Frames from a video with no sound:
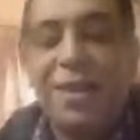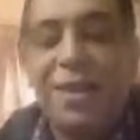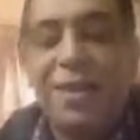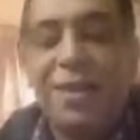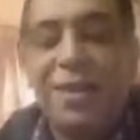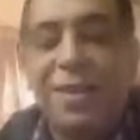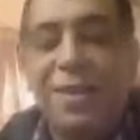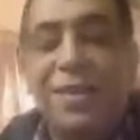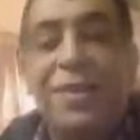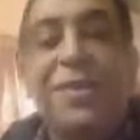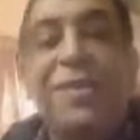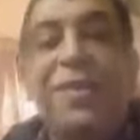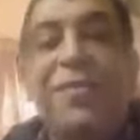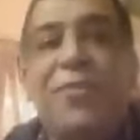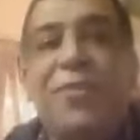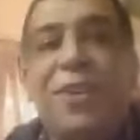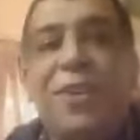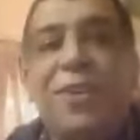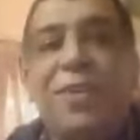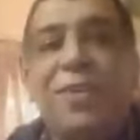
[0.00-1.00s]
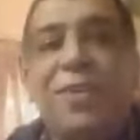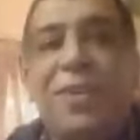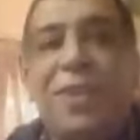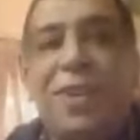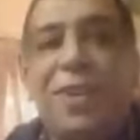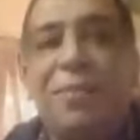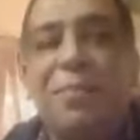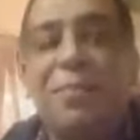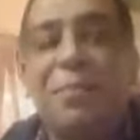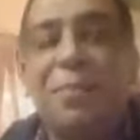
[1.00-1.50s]
This is the first
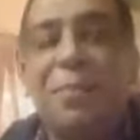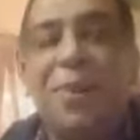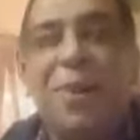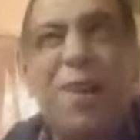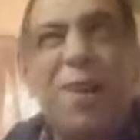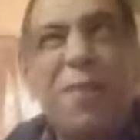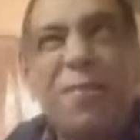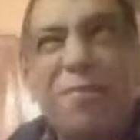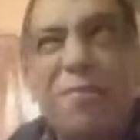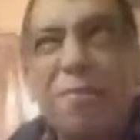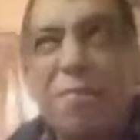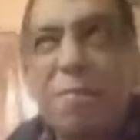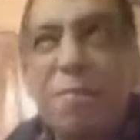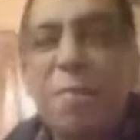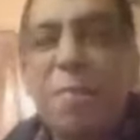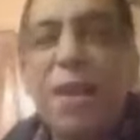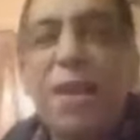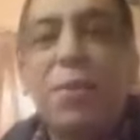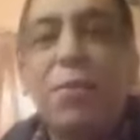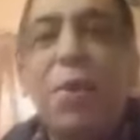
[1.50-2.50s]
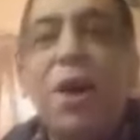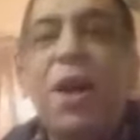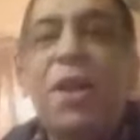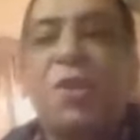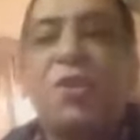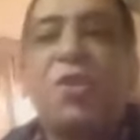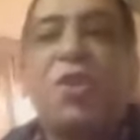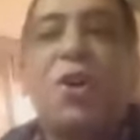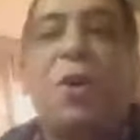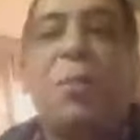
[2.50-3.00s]
kind of mini
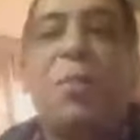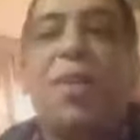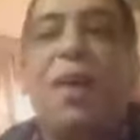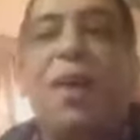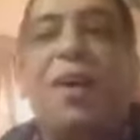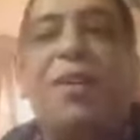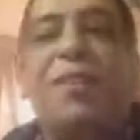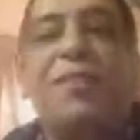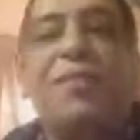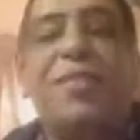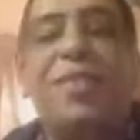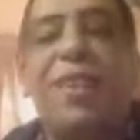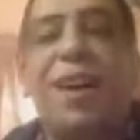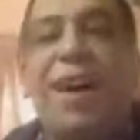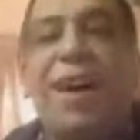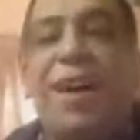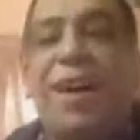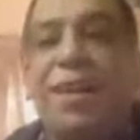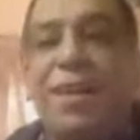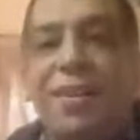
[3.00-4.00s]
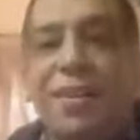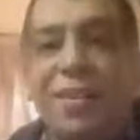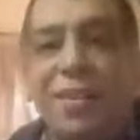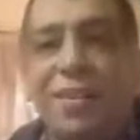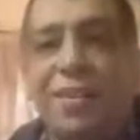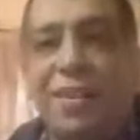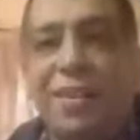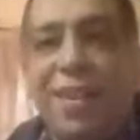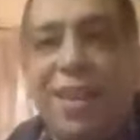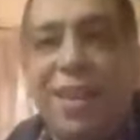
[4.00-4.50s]
workshop that I've done
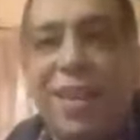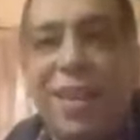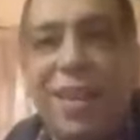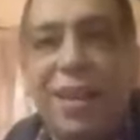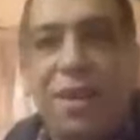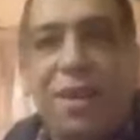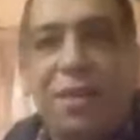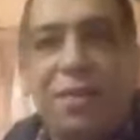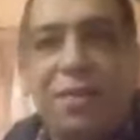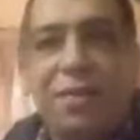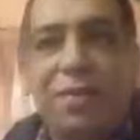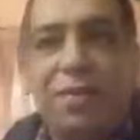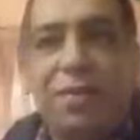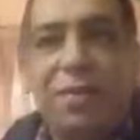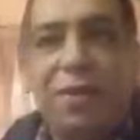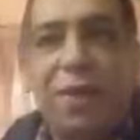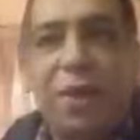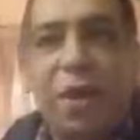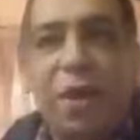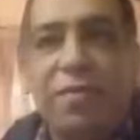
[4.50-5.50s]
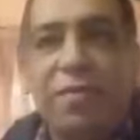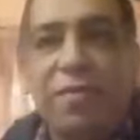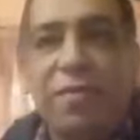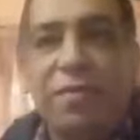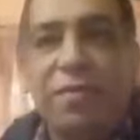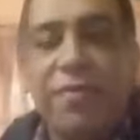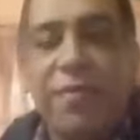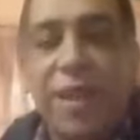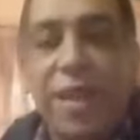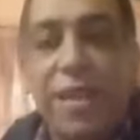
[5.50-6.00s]
here live
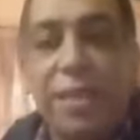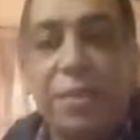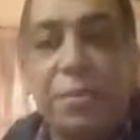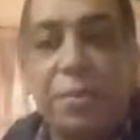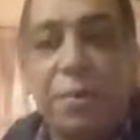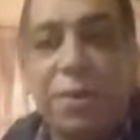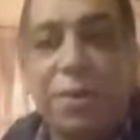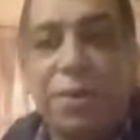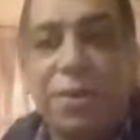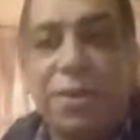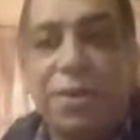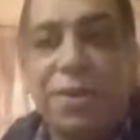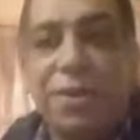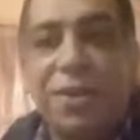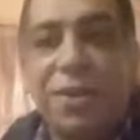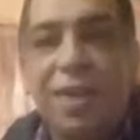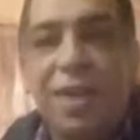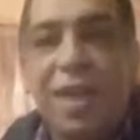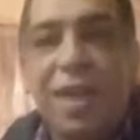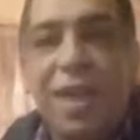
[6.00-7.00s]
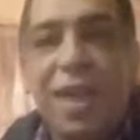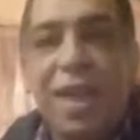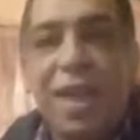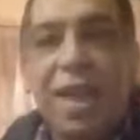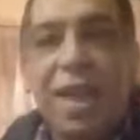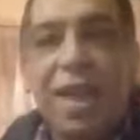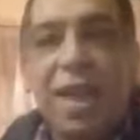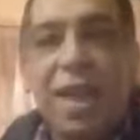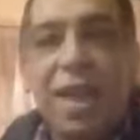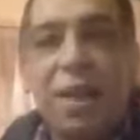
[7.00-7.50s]
on Facebook,
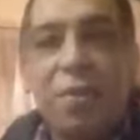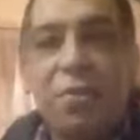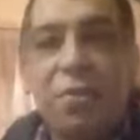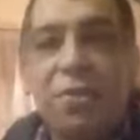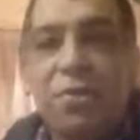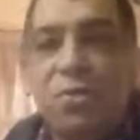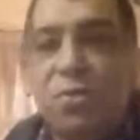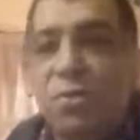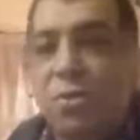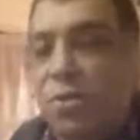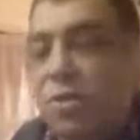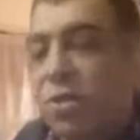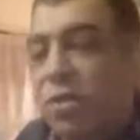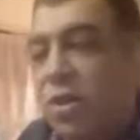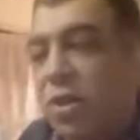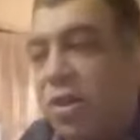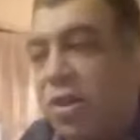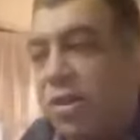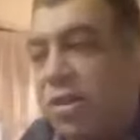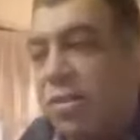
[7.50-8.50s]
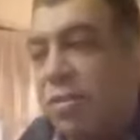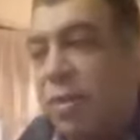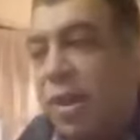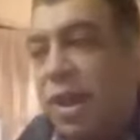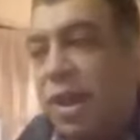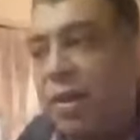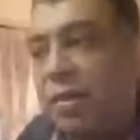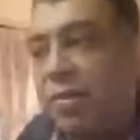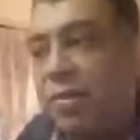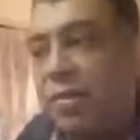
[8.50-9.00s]
and I want to talk to you guys
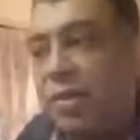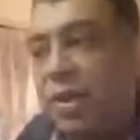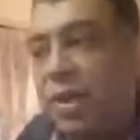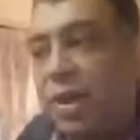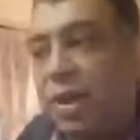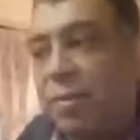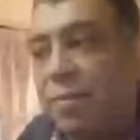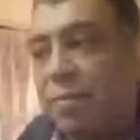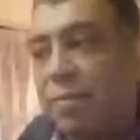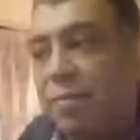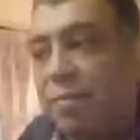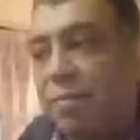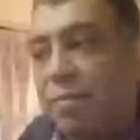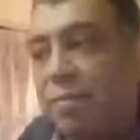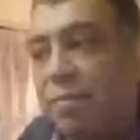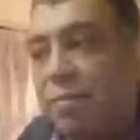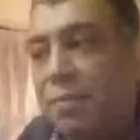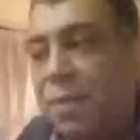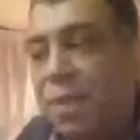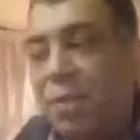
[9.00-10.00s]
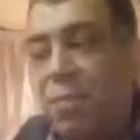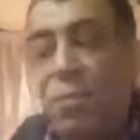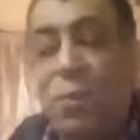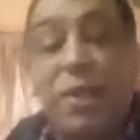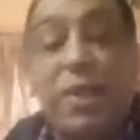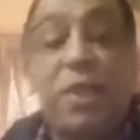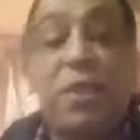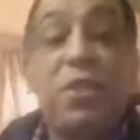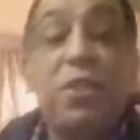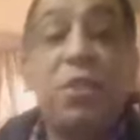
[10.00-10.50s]
about with
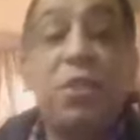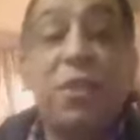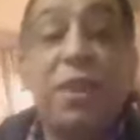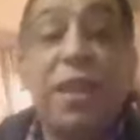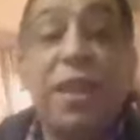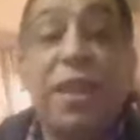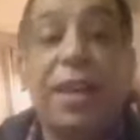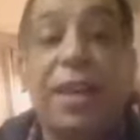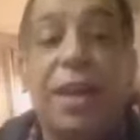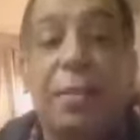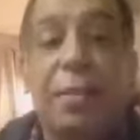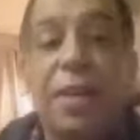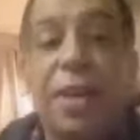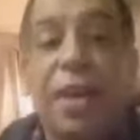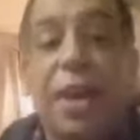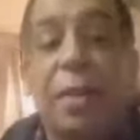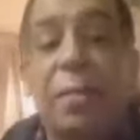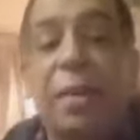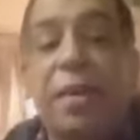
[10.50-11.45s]
the new year coming up.